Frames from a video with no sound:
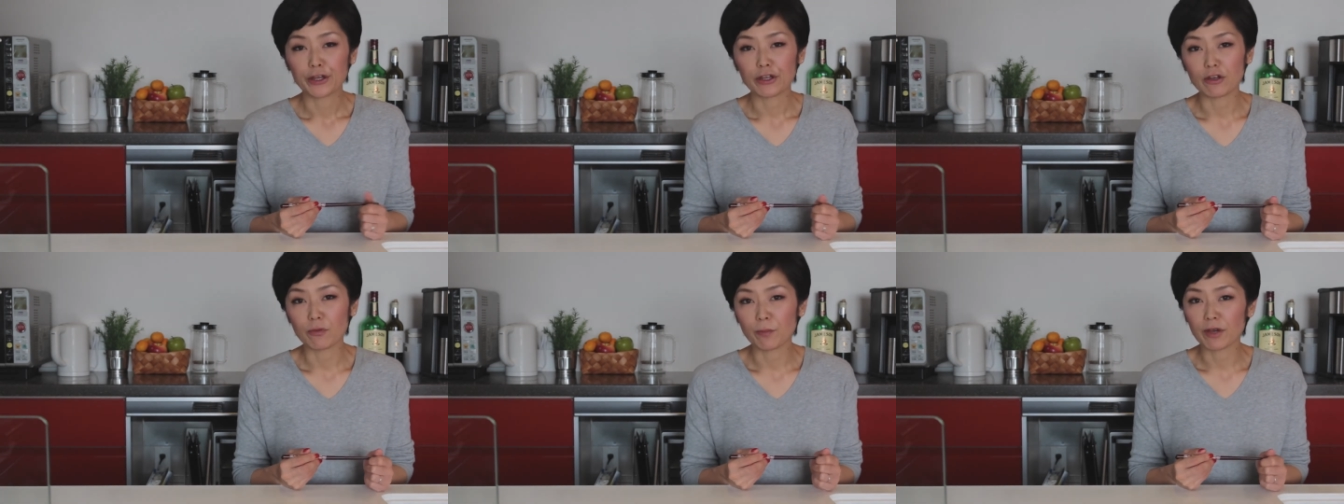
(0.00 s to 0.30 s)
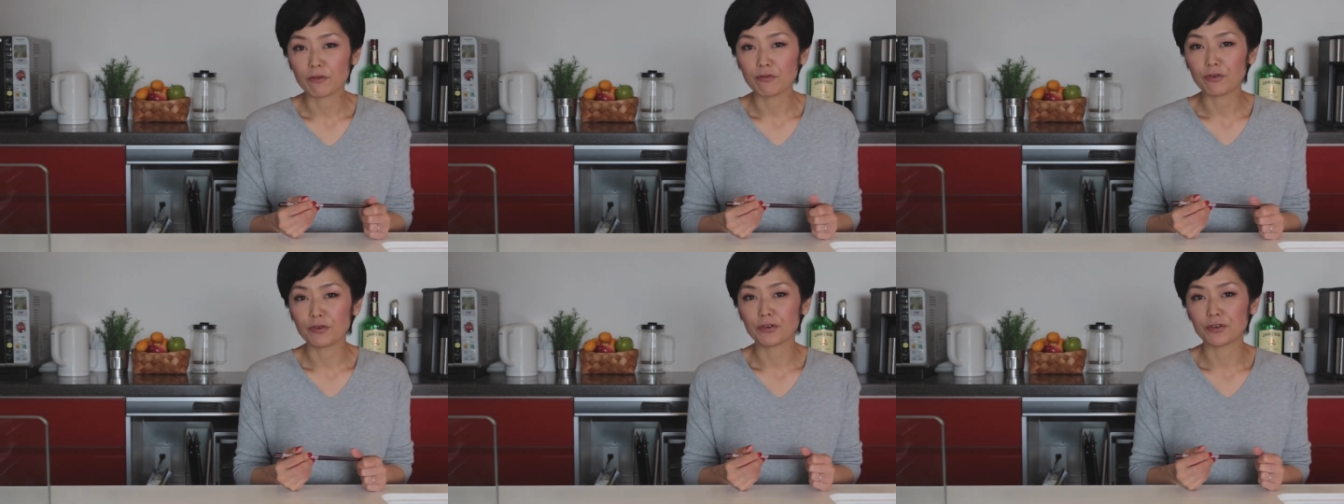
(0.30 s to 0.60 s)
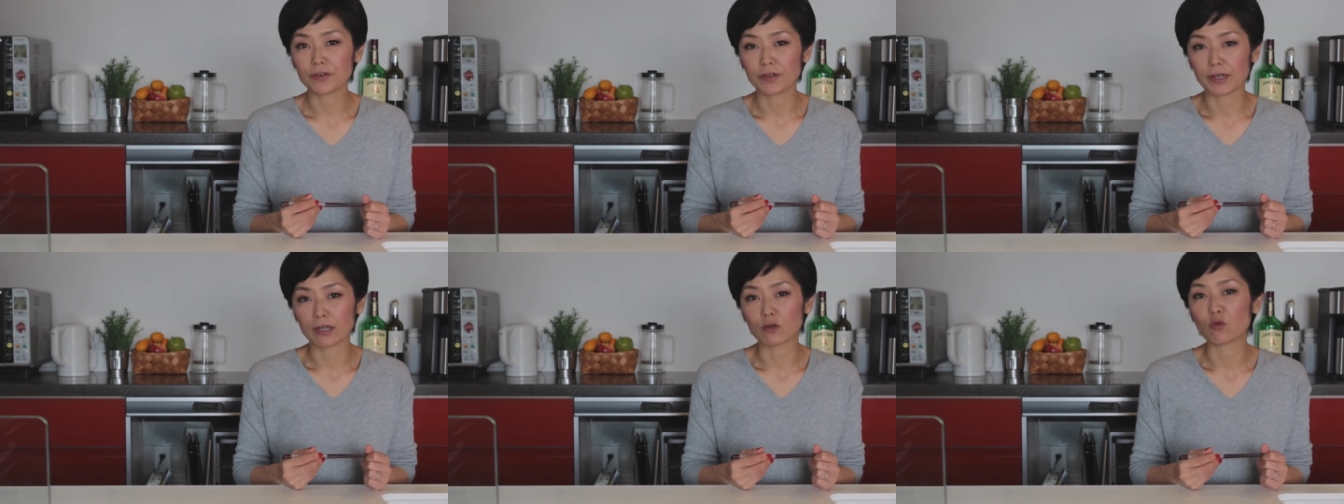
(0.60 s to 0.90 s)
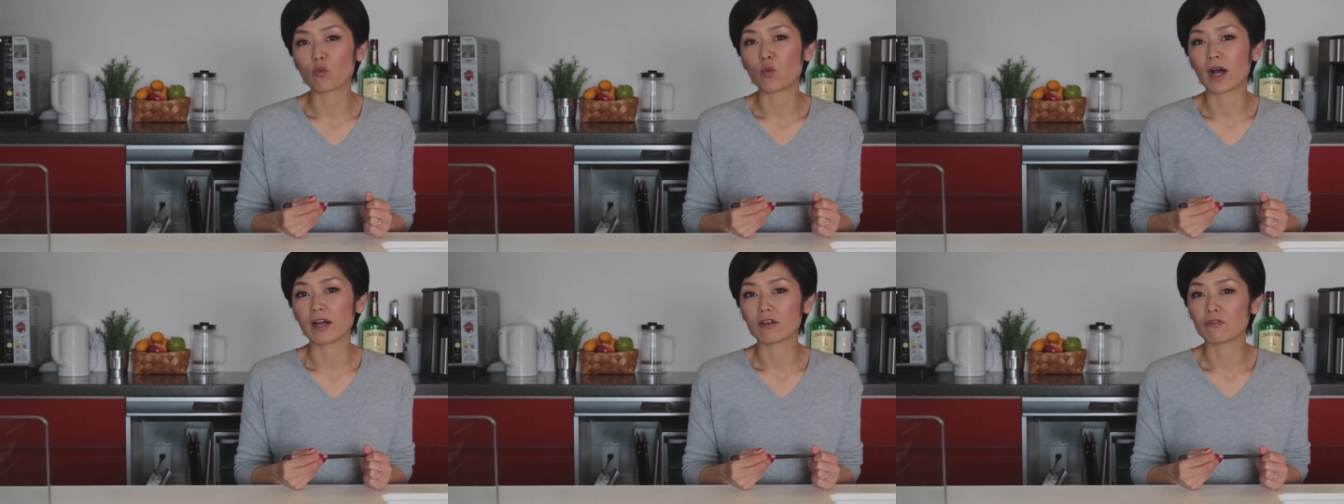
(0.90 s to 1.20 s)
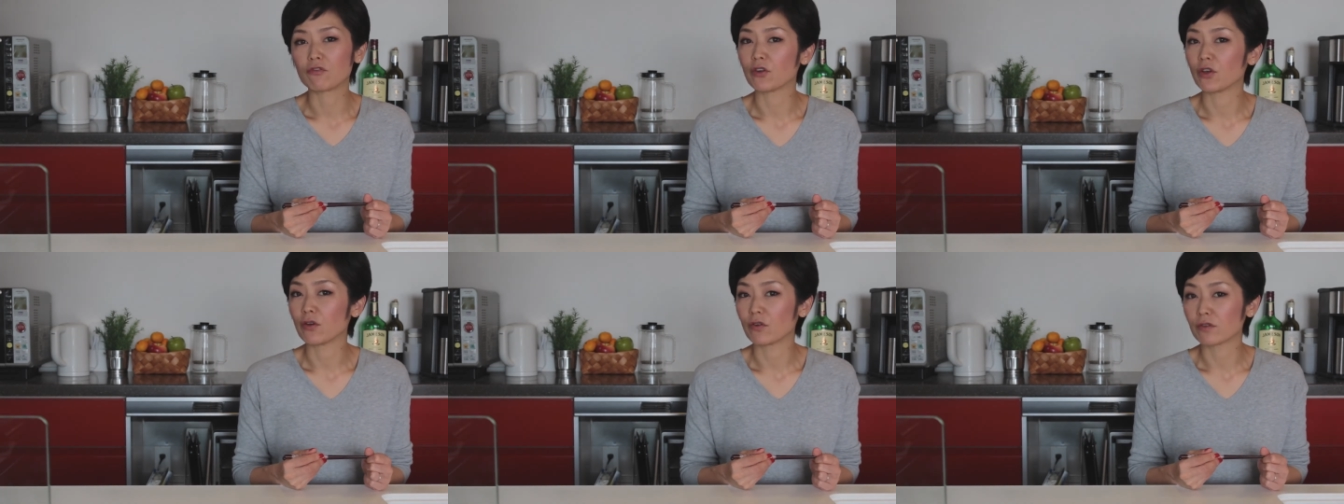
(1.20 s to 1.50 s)
you may want to get one
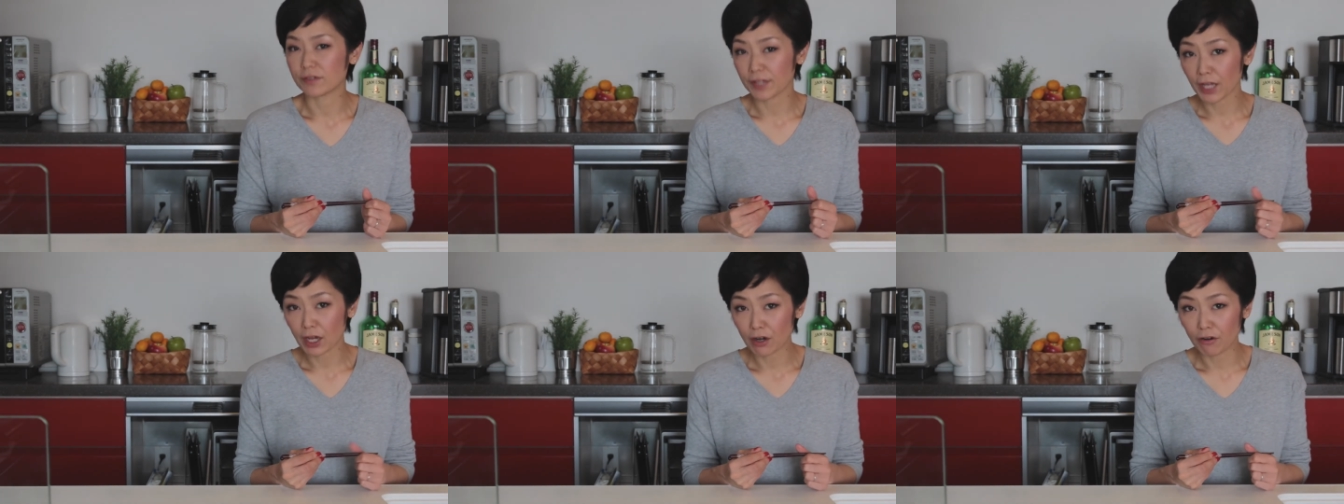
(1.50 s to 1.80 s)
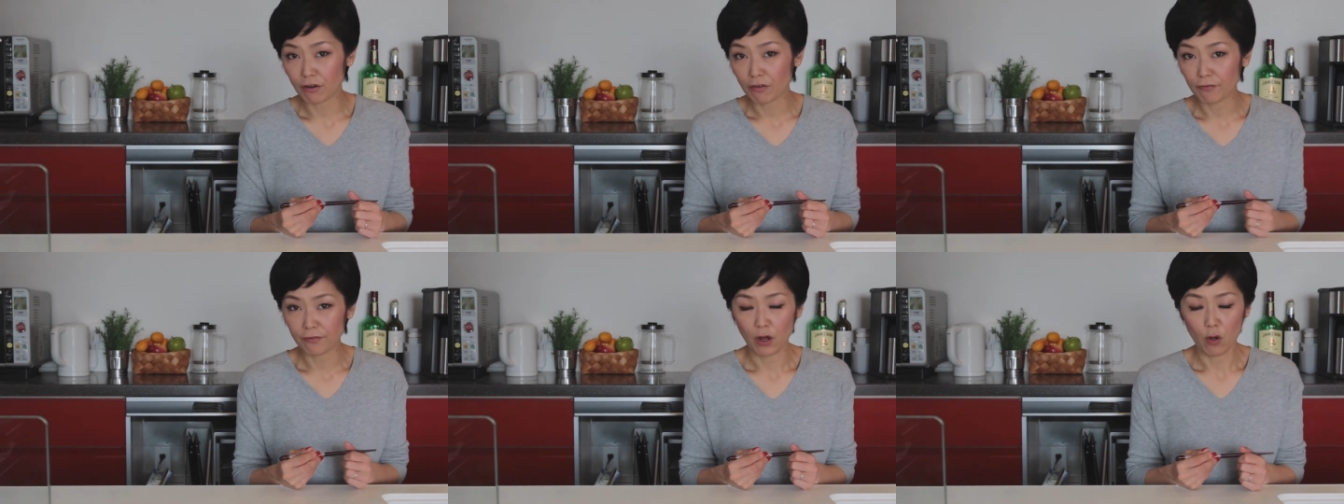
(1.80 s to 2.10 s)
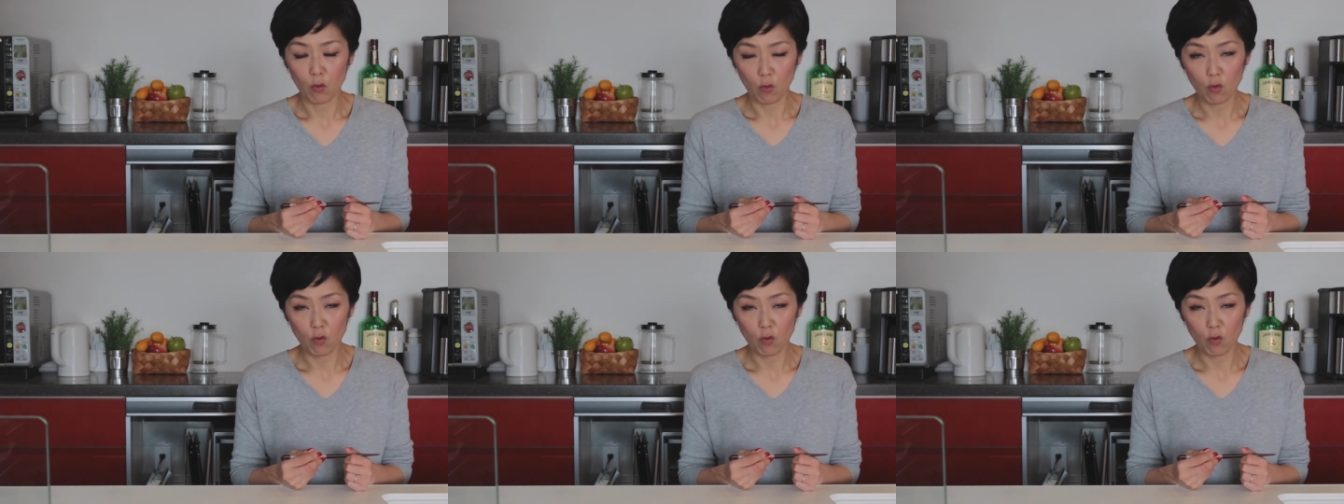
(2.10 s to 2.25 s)
for yourself